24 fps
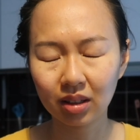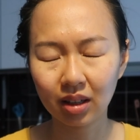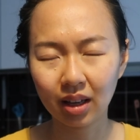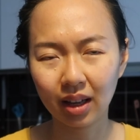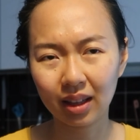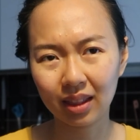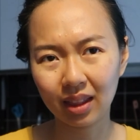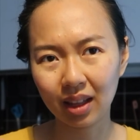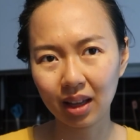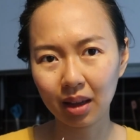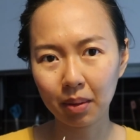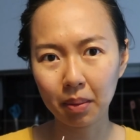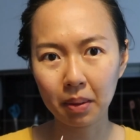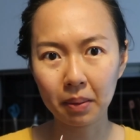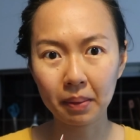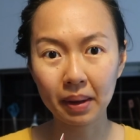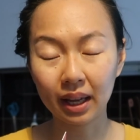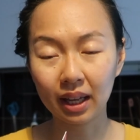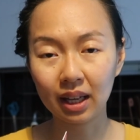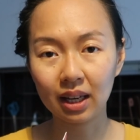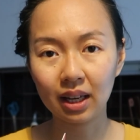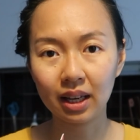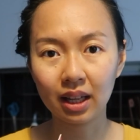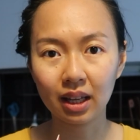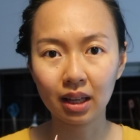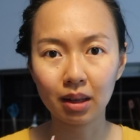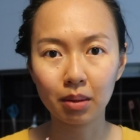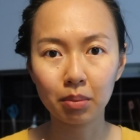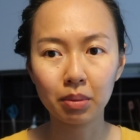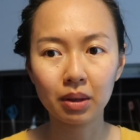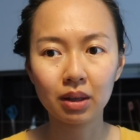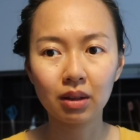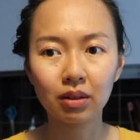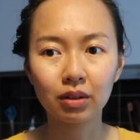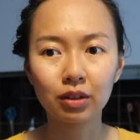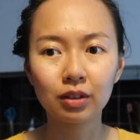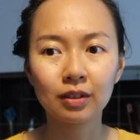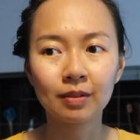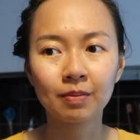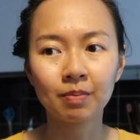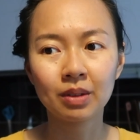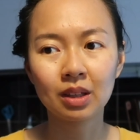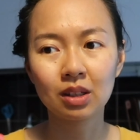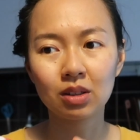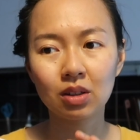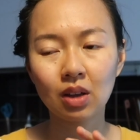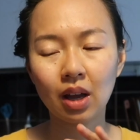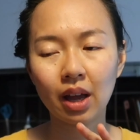I think maybe I can link it below.
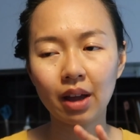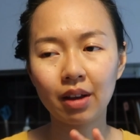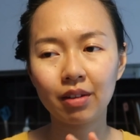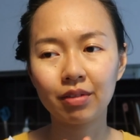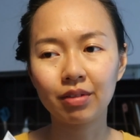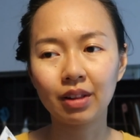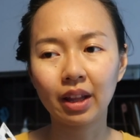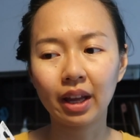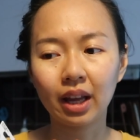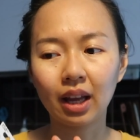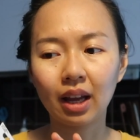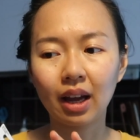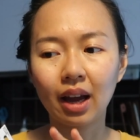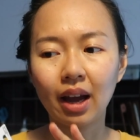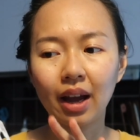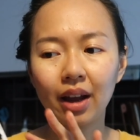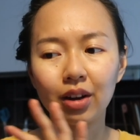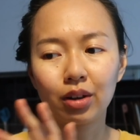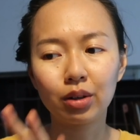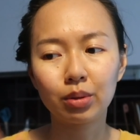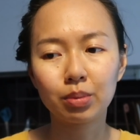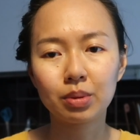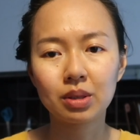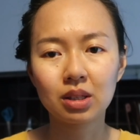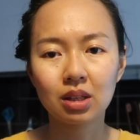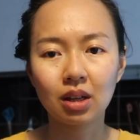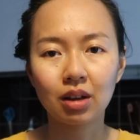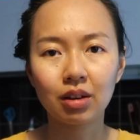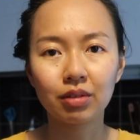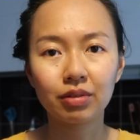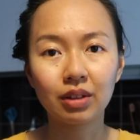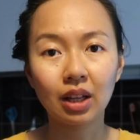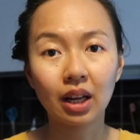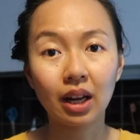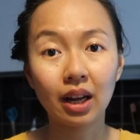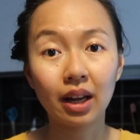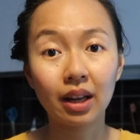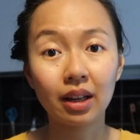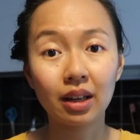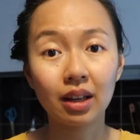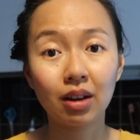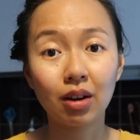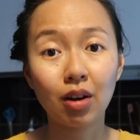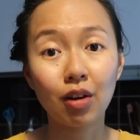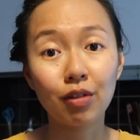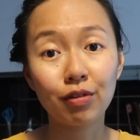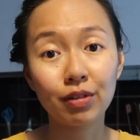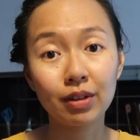So I have like iHerb stuff that I
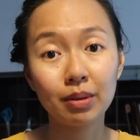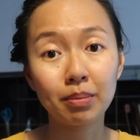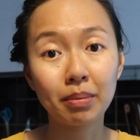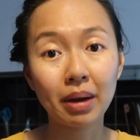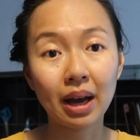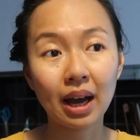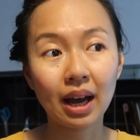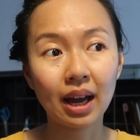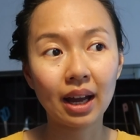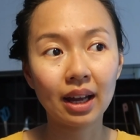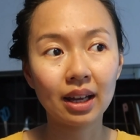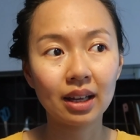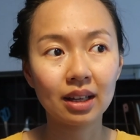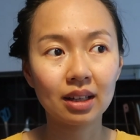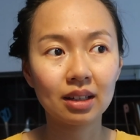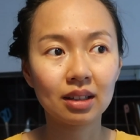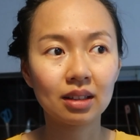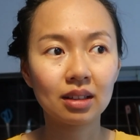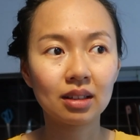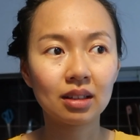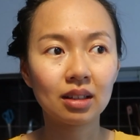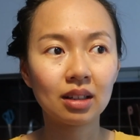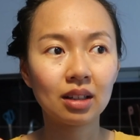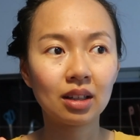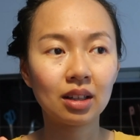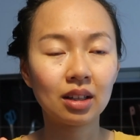often buy, and